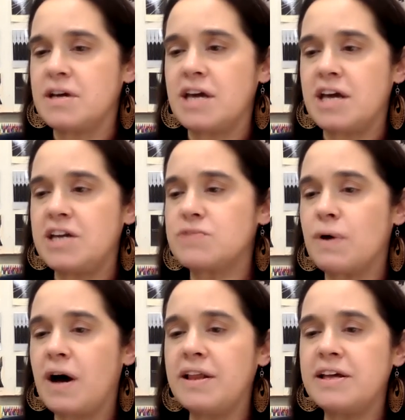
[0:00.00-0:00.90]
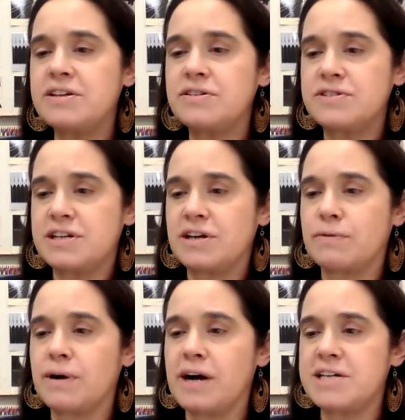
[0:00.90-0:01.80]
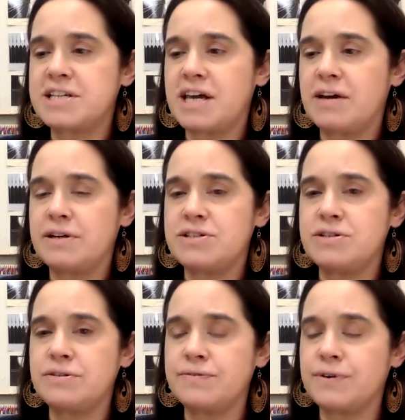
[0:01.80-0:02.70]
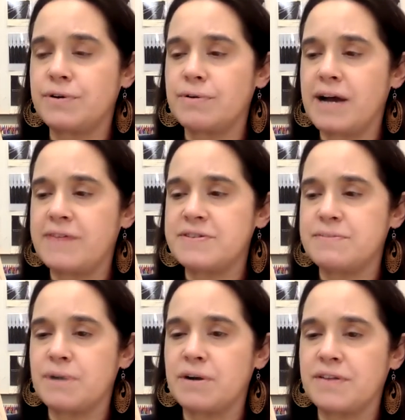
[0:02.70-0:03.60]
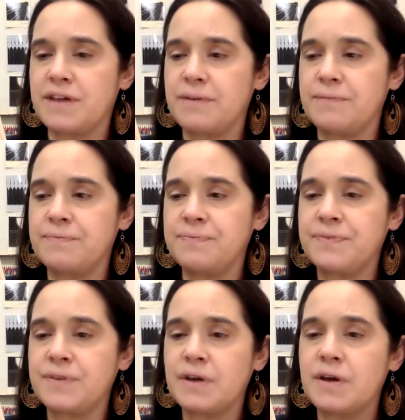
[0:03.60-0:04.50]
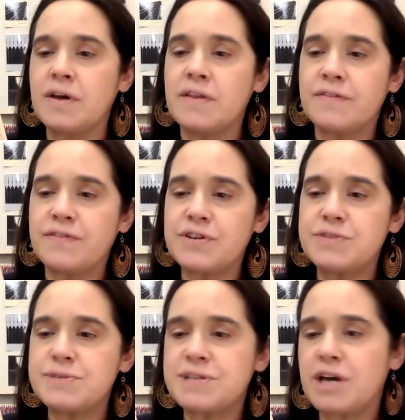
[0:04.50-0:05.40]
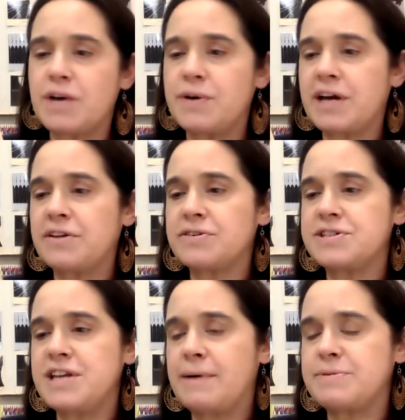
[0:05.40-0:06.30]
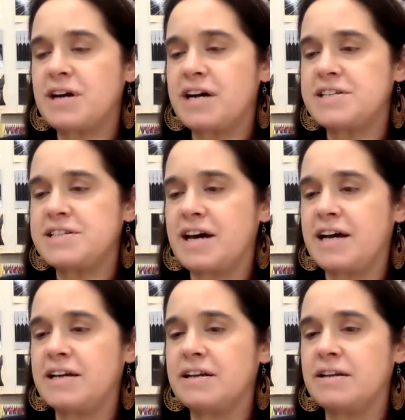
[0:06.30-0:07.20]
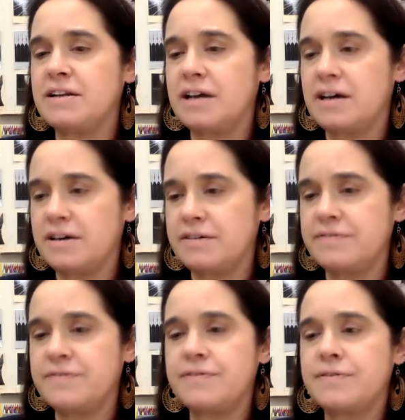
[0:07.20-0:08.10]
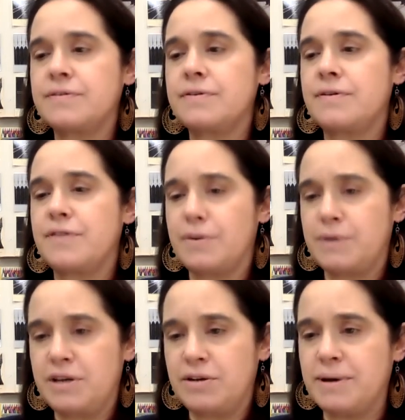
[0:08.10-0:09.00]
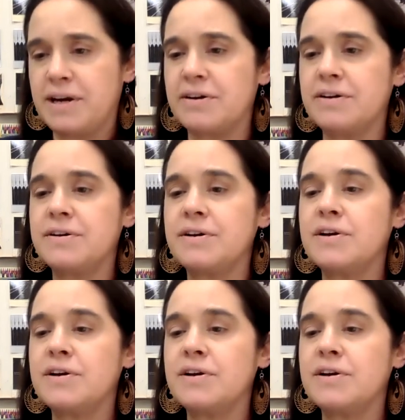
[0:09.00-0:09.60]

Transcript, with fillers: In his wallet, Lieutenant Cross carried two photographs of Martha. The first was a color snapshot signed Love, though he knew better.